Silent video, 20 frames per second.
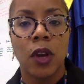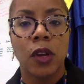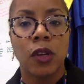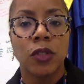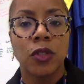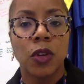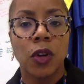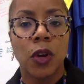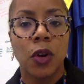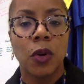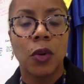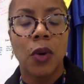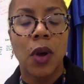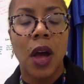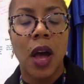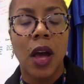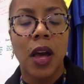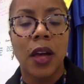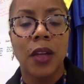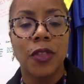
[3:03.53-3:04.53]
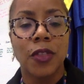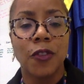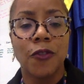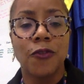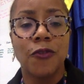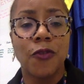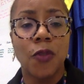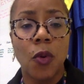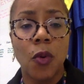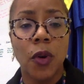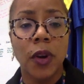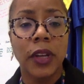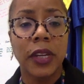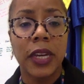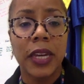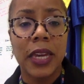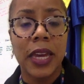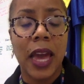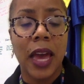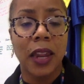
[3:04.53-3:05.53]
So the four
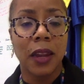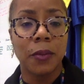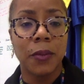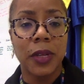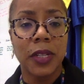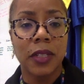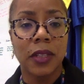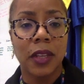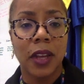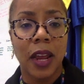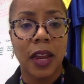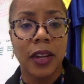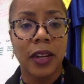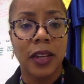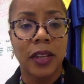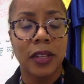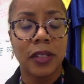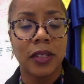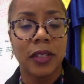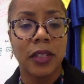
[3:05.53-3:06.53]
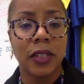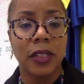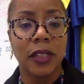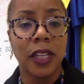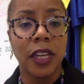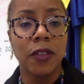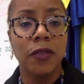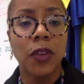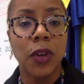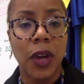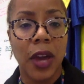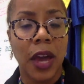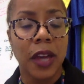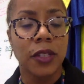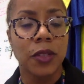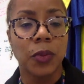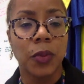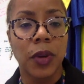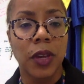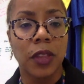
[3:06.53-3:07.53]
key elements that I need to leave you
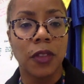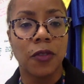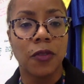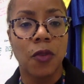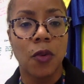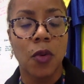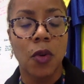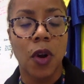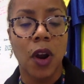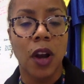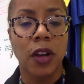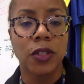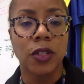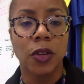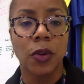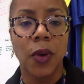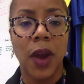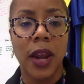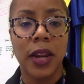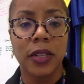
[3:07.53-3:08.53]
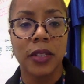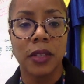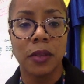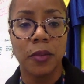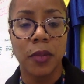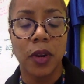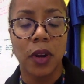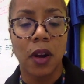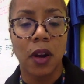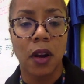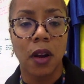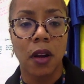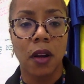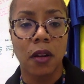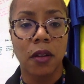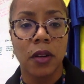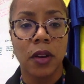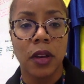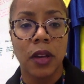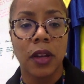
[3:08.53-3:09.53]
guys with for our Socratic seminar
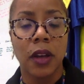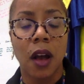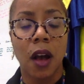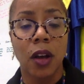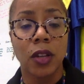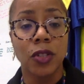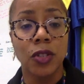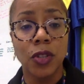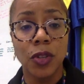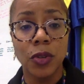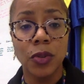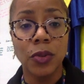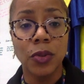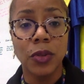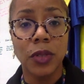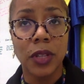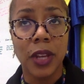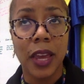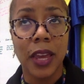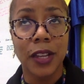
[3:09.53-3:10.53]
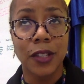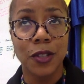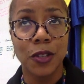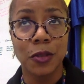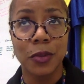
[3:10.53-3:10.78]
on Thursday,